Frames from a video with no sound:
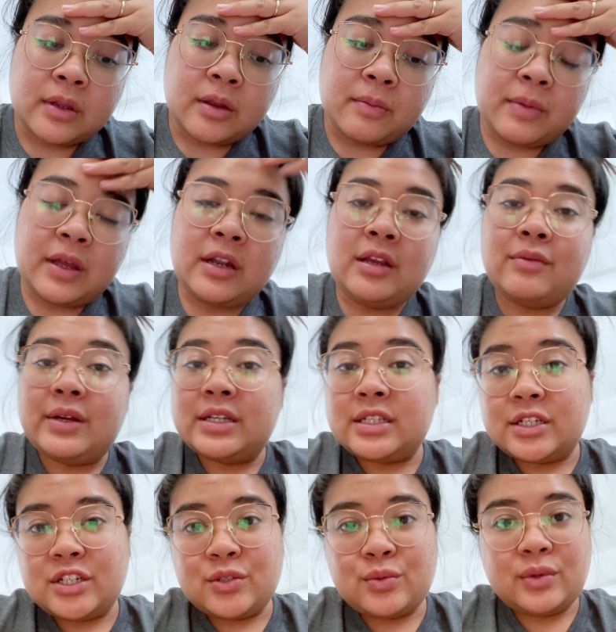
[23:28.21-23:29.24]
But anyways, I
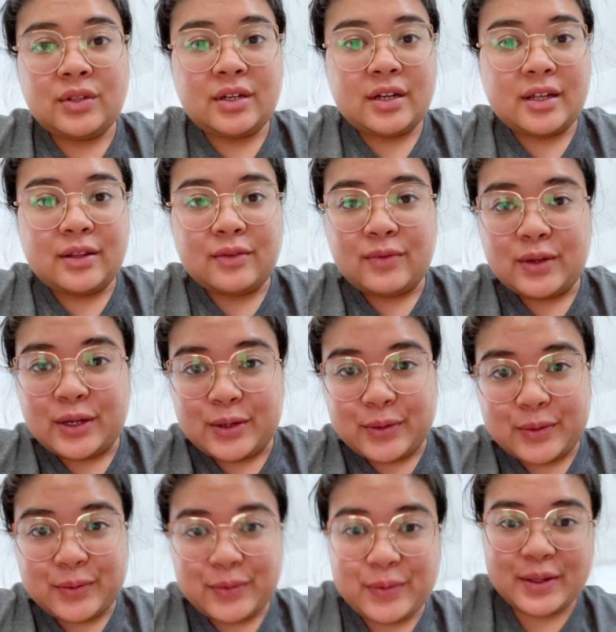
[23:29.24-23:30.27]
just wanted to end the
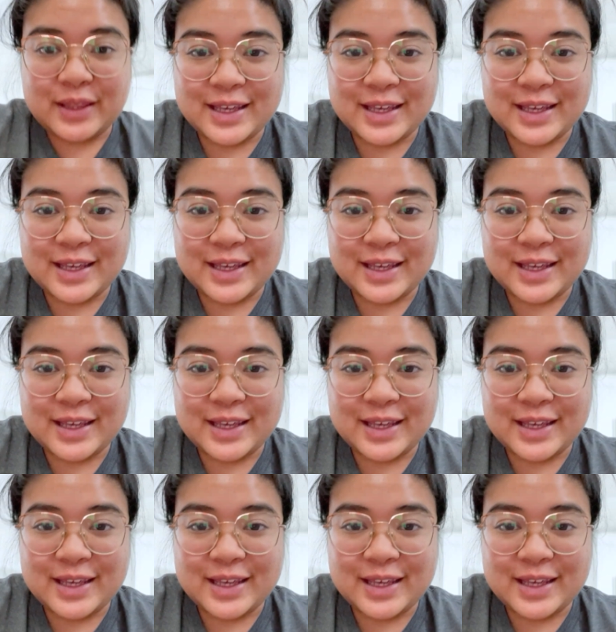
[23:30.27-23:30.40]
video with